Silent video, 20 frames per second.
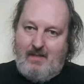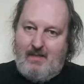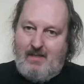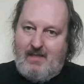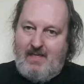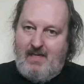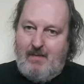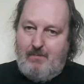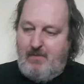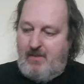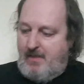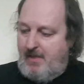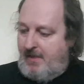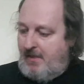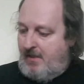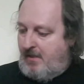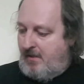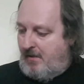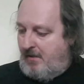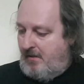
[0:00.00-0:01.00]
keep the
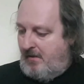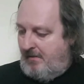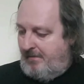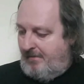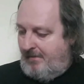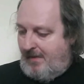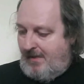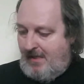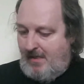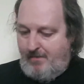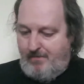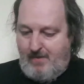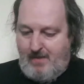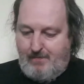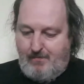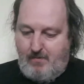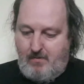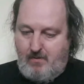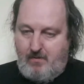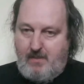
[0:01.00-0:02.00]
disc, keep the
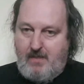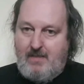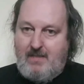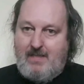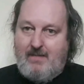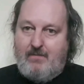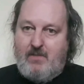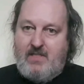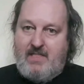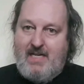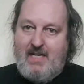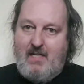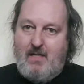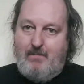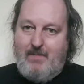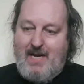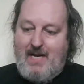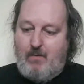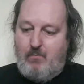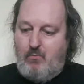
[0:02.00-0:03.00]
paper, don't have to send
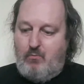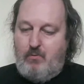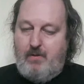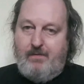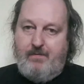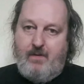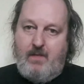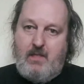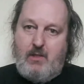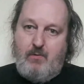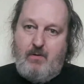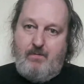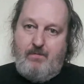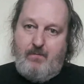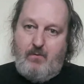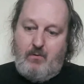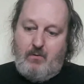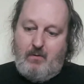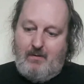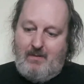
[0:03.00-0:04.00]
it back, we'll refund you in
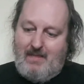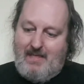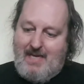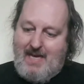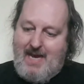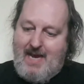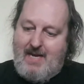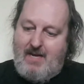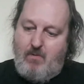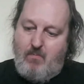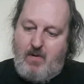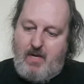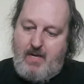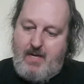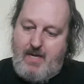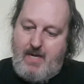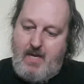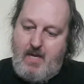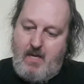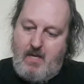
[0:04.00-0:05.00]
full
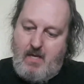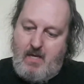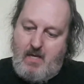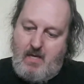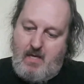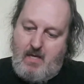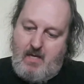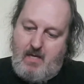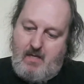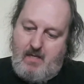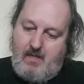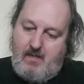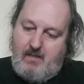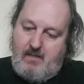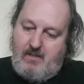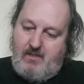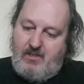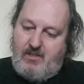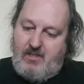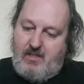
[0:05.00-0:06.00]
anyway.
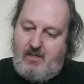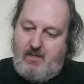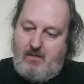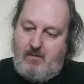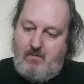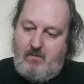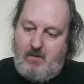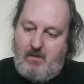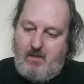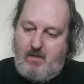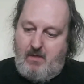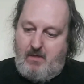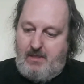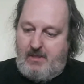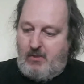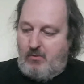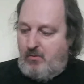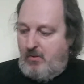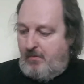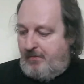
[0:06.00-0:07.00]
So I
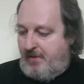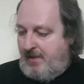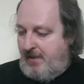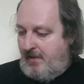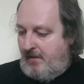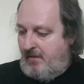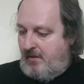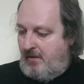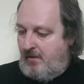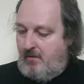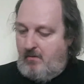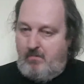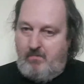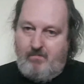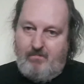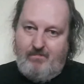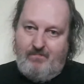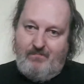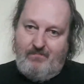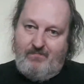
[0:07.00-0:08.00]
swapped it to
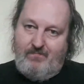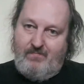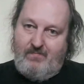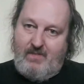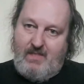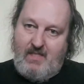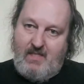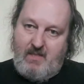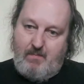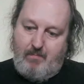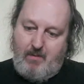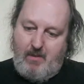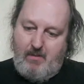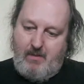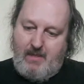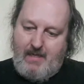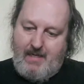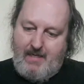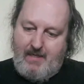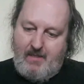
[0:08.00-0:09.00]
this blue
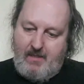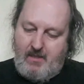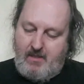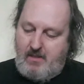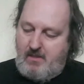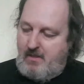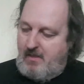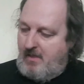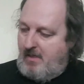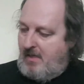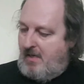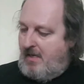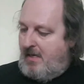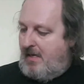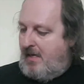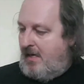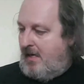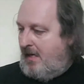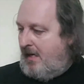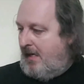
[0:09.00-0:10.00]
case,
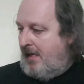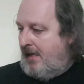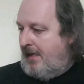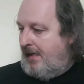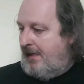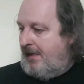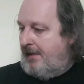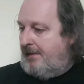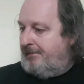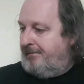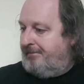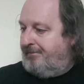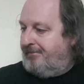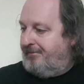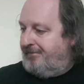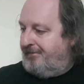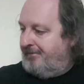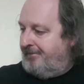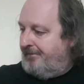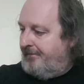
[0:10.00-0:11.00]

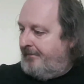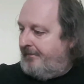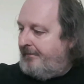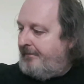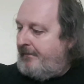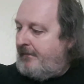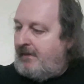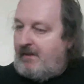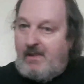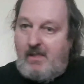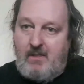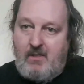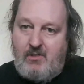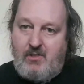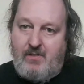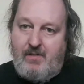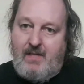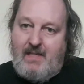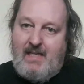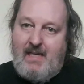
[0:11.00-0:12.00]
because
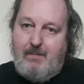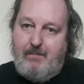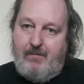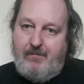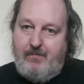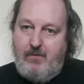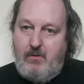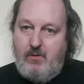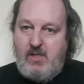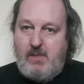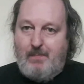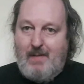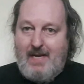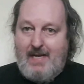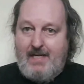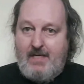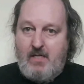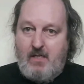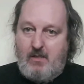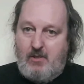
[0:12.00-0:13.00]
I keep a few
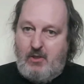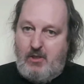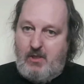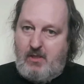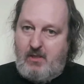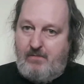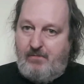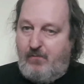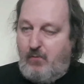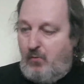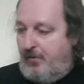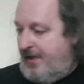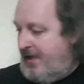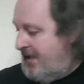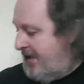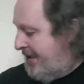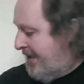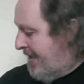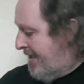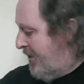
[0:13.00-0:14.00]
spares just for
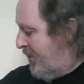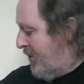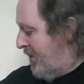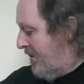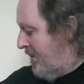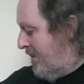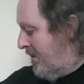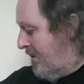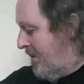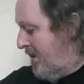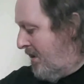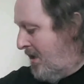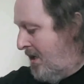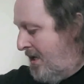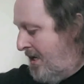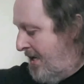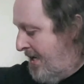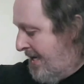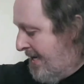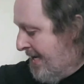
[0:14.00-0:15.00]
this occasion.
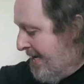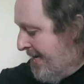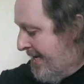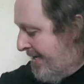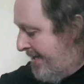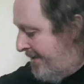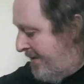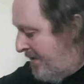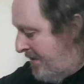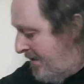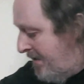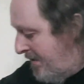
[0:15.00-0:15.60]
And